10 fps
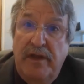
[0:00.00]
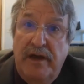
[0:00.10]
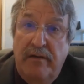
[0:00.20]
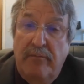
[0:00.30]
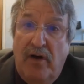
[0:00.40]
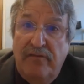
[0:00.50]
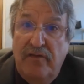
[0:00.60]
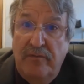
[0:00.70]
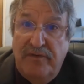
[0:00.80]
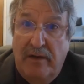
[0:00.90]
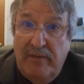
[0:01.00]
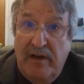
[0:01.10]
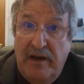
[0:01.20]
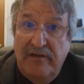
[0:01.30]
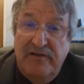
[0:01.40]
their My Firm's App
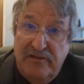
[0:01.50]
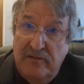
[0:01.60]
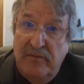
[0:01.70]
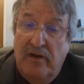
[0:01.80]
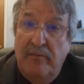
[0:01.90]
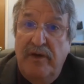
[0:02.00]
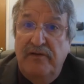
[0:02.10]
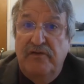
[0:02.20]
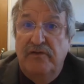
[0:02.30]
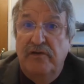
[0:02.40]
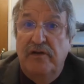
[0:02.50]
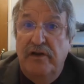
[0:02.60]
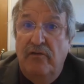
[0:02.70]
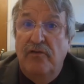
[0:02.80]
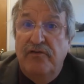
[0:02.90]
Collect system that I mentioned
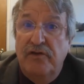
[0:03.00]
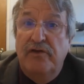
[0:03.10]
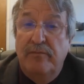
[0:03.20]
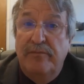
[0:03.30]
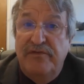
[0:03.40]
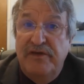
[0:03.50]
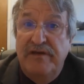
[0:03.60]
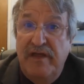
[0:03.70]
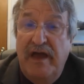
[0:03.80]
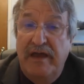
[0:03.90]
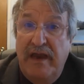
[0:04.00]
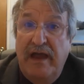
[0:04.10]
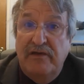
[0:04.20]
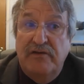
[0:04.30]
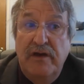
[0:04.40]
earlier on, so you can see that in
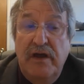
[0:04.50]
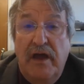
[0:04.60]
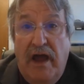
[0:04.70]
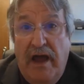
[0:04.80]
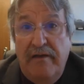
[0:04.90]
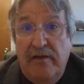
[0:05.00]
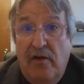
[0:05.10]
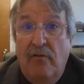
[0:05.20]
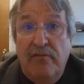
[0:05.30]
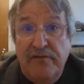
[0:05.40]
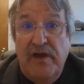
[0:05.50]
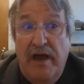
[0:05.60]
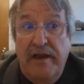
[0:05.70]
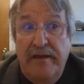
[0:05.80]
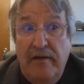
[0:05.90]
action at the conference,
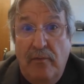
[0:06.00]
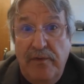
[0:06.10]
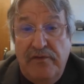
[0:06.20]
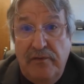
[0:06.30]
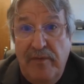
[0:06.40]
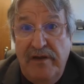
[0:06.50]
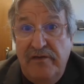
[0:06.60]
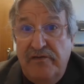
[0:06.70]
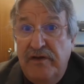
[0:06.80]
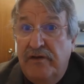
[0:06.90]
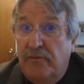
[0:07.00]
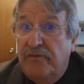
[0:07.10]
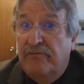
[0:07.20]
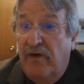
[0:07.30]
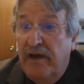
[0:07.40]
and there'll be tremendous
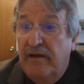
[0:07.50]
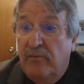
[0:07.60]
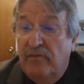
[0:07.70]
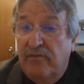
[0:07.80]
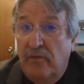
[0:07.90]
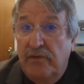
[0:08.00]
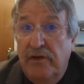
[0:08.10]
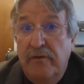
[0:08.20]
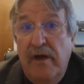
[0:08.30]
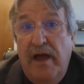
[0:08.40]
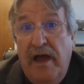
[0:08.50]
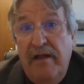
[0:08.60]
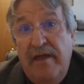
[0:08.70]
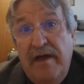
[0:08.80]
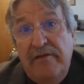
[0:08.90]
deals available for you
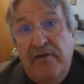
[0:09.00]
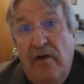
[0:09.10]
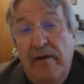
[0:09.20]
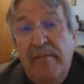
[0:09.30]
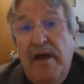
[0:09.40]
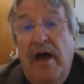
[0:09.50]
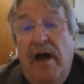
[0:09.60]
at that time.